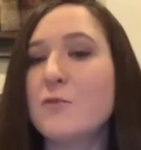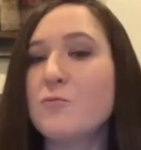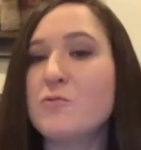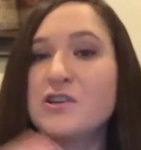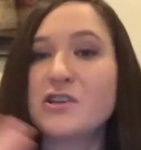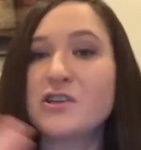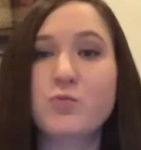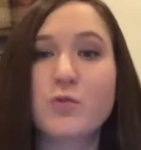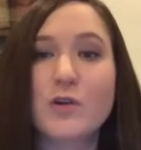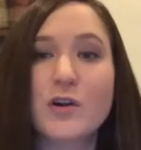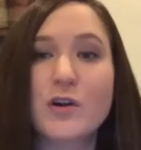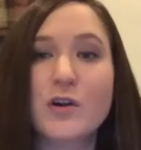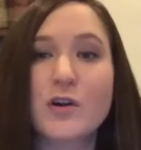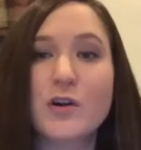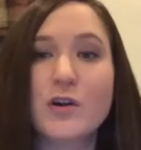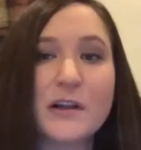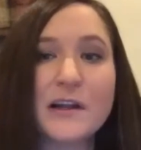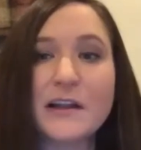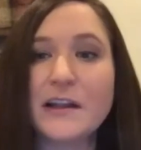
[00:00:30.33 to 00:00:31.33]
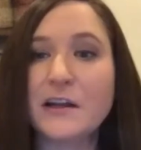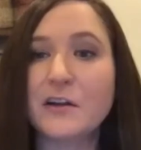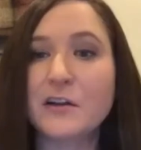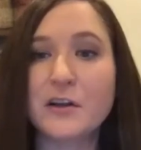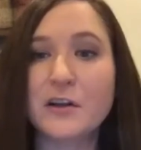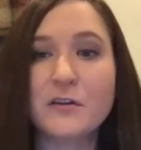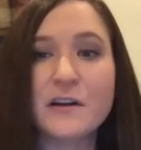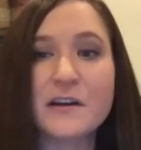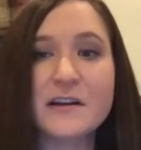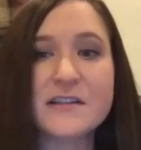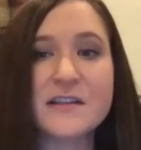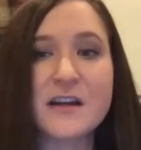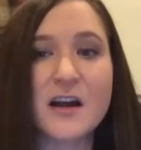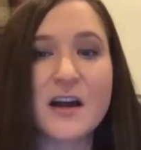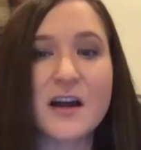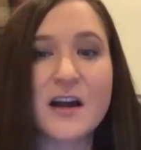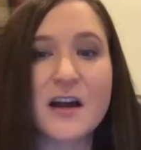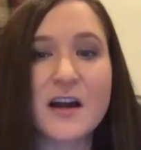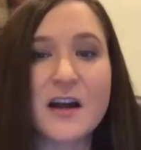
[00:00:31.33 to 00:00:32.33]
we just were completely clueless
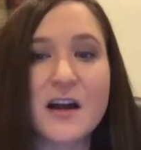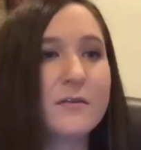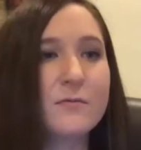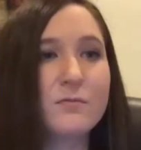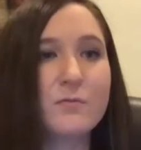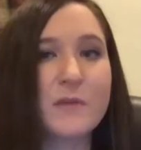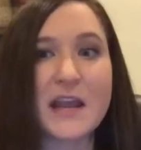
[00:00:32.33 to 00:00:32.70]
on